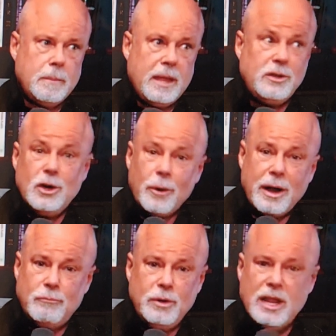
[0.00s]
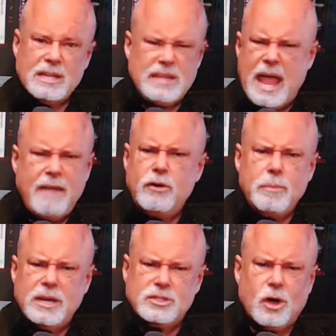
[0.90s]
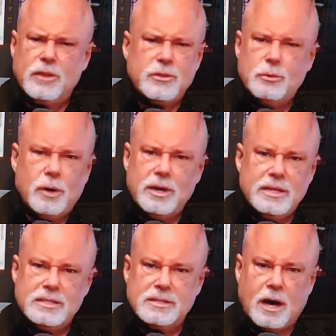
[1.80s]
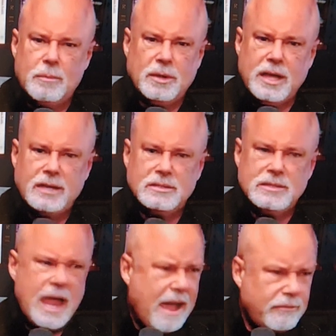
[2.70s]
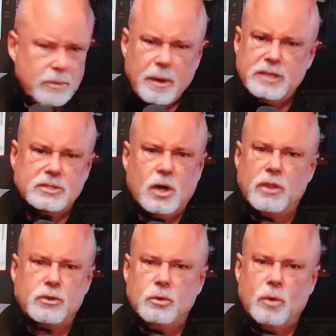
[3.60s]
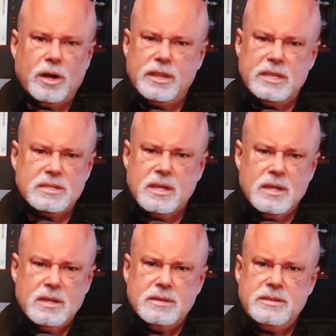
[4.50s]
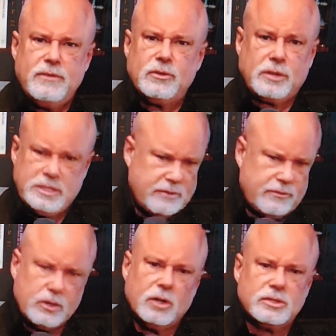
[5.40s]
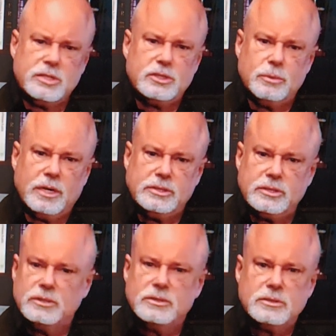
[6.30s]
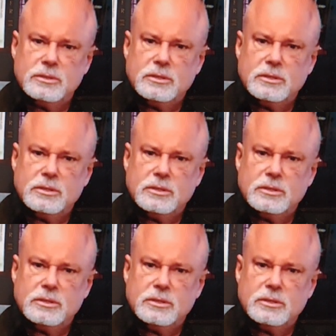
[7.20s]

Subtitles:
And you know what I've realized? Everybody's gone through one of these Armageddons. Everybody's gone through one of these difficult situations.